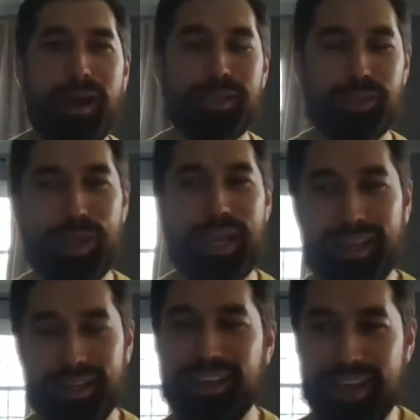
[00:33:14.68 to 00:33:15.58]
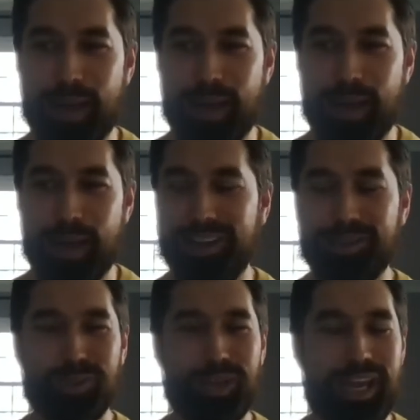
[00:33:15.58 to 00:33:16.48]
So he had kidnapped
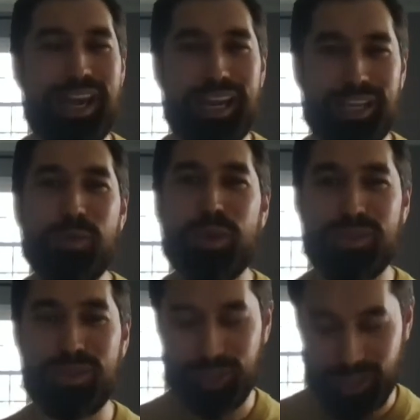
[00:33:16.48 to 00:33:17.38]
and he was